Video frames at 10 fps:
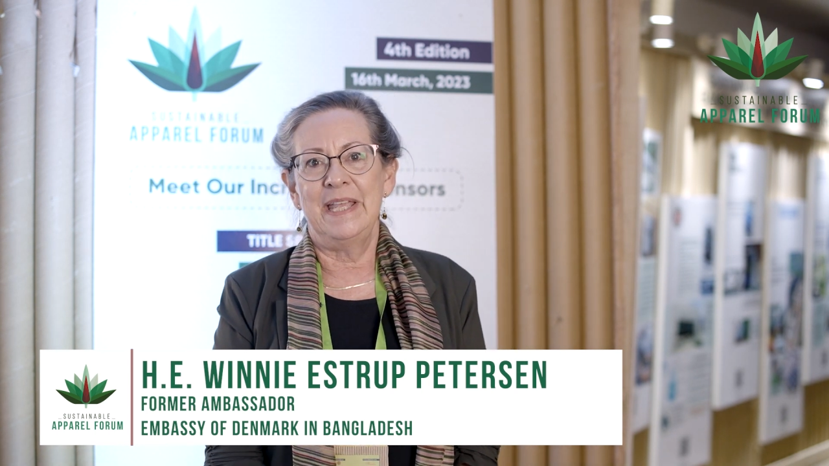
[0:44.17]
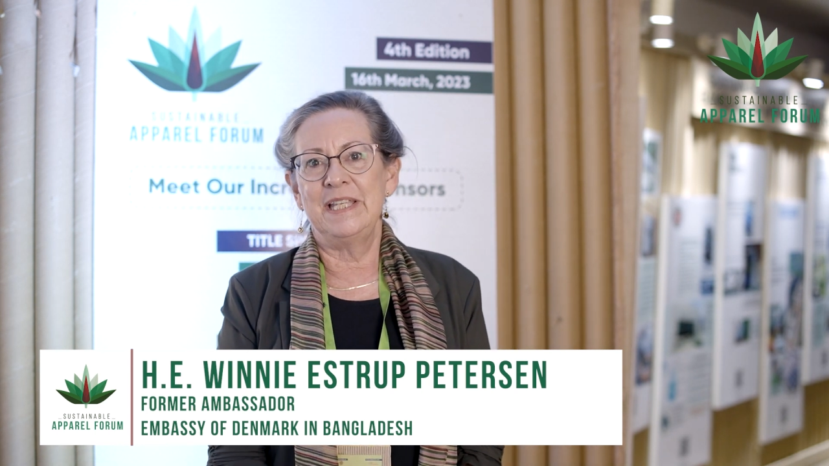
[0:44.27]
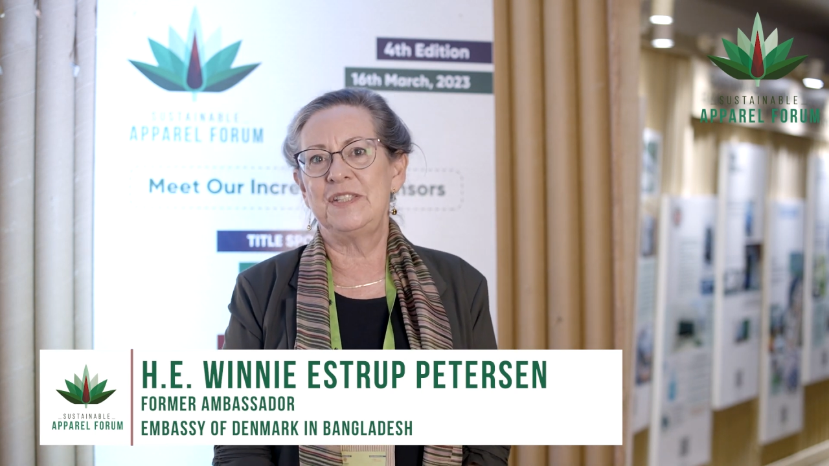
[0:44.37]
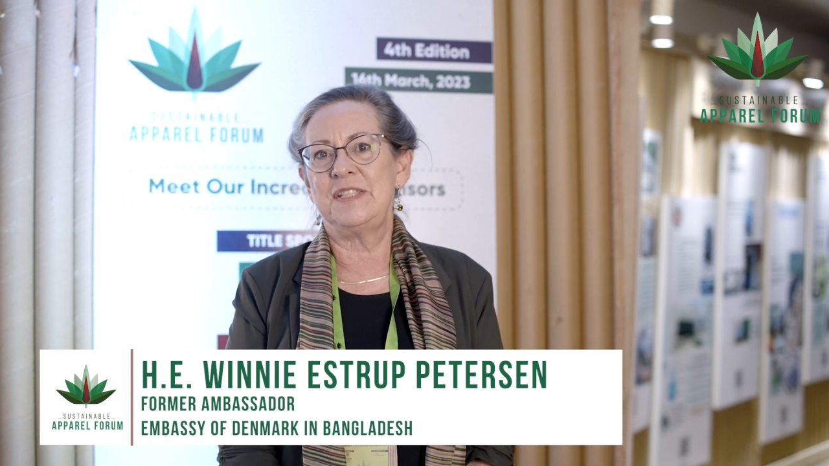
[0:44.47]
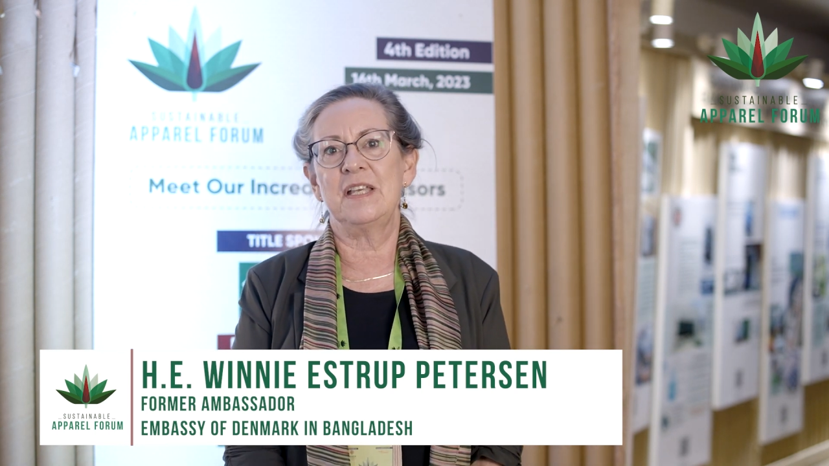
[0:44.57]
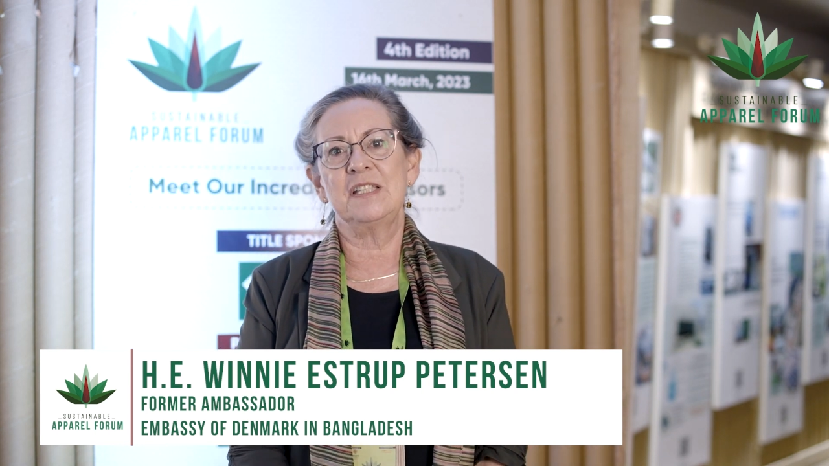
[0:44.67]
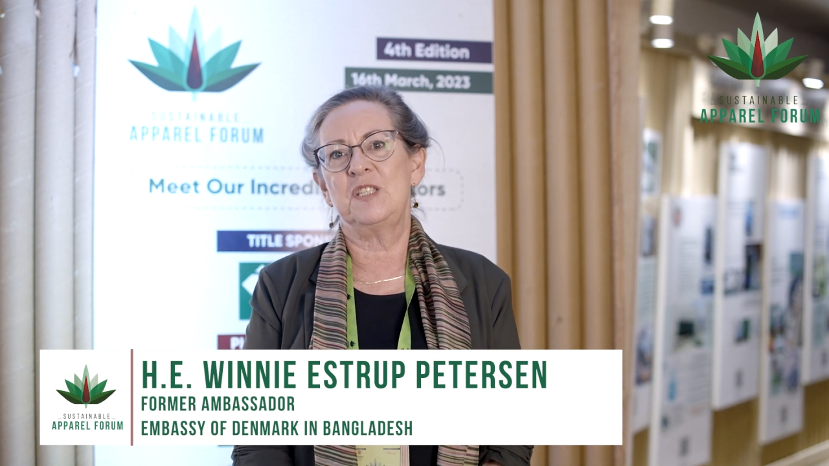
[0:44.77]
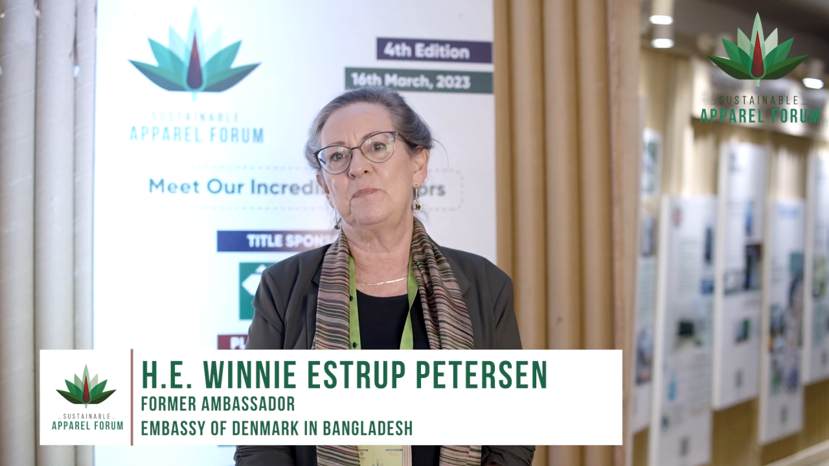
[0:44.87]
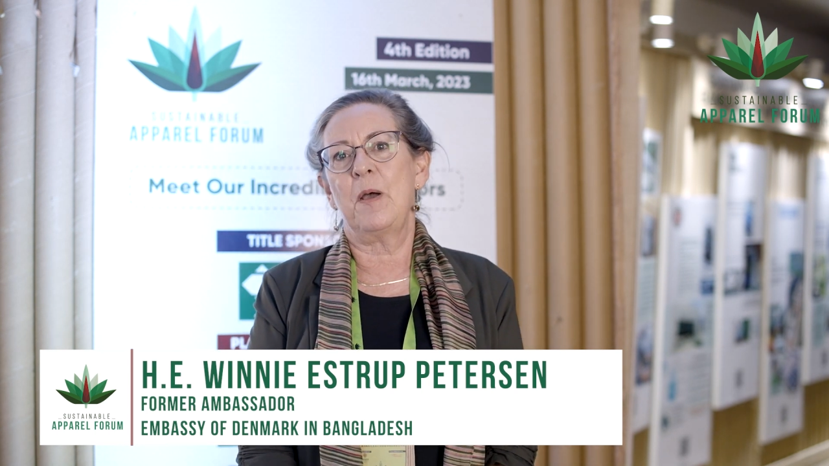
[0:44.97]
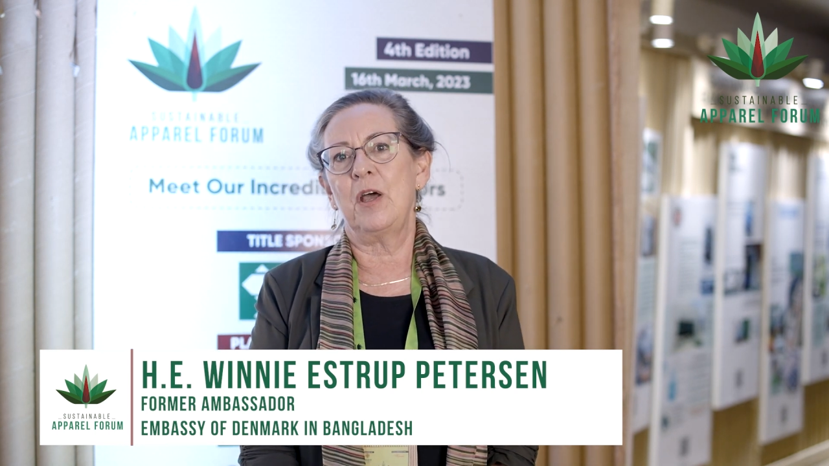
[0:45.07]
is
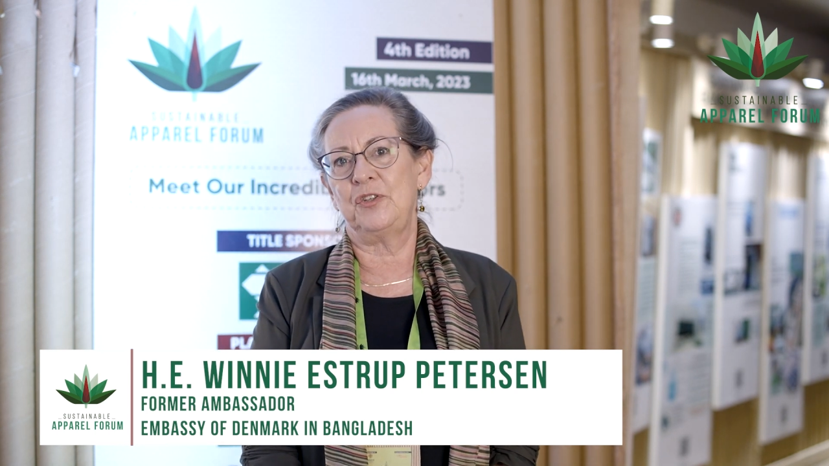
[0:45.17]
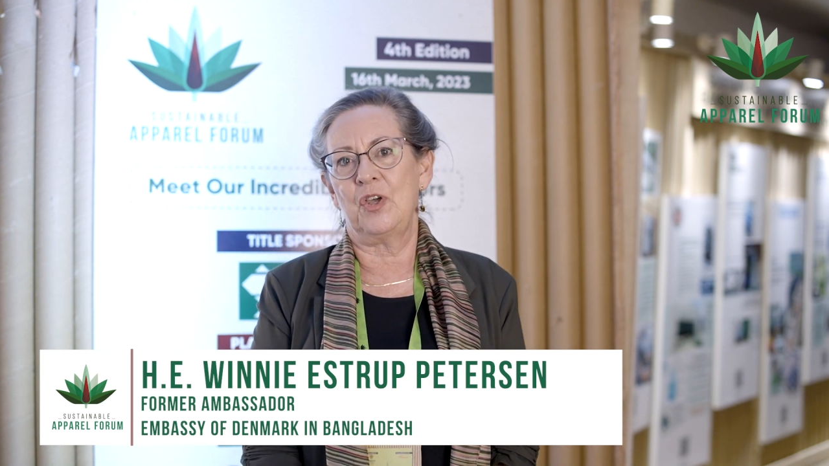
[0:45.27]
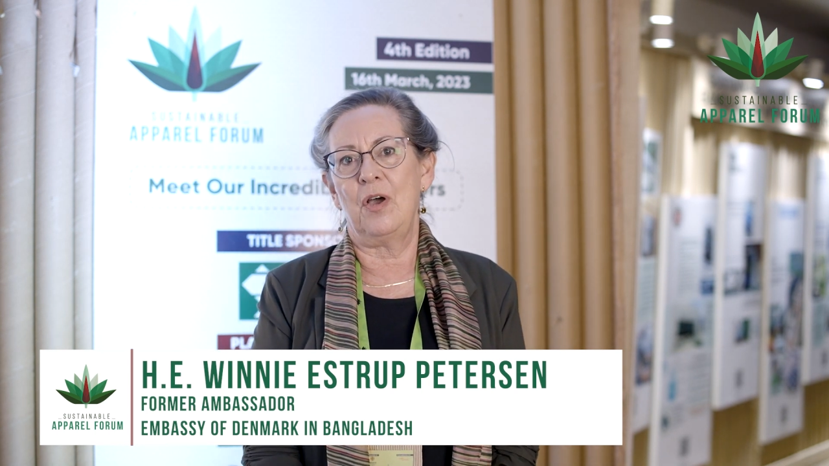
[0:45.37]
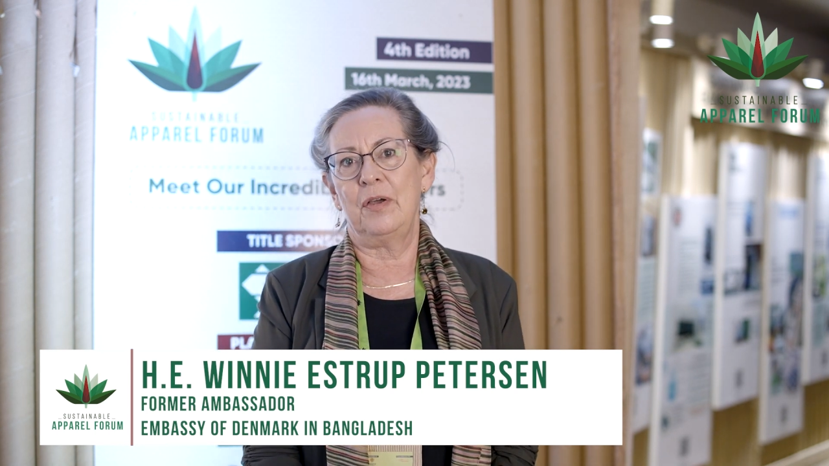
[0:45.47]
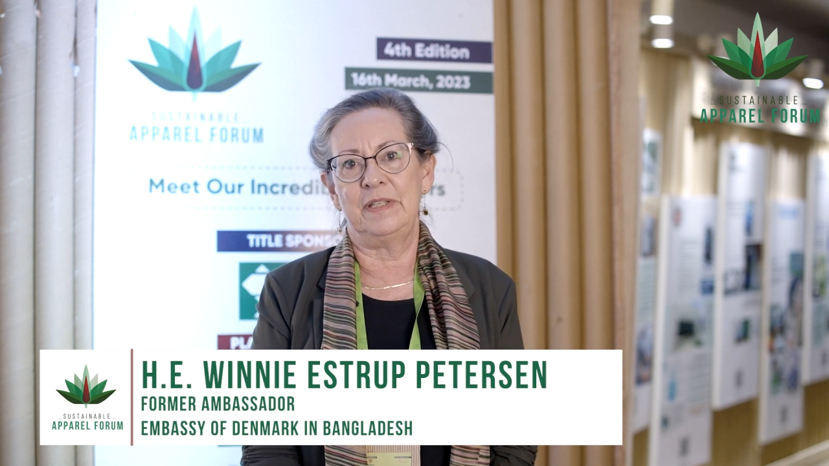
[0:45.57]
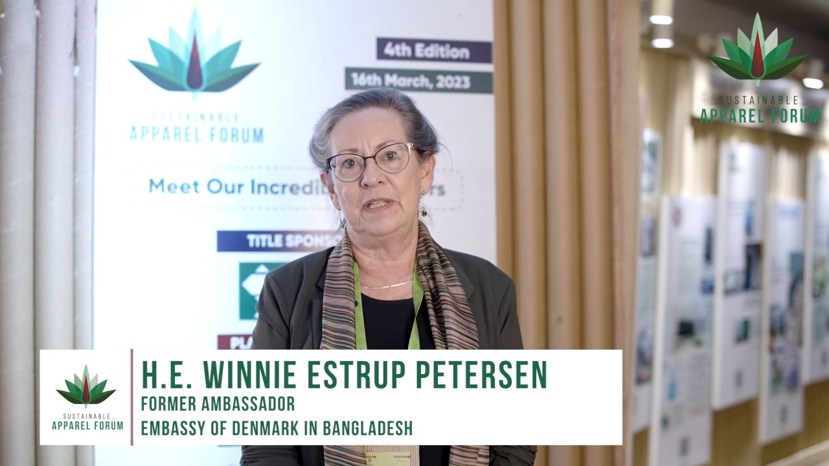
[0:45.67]
just spot on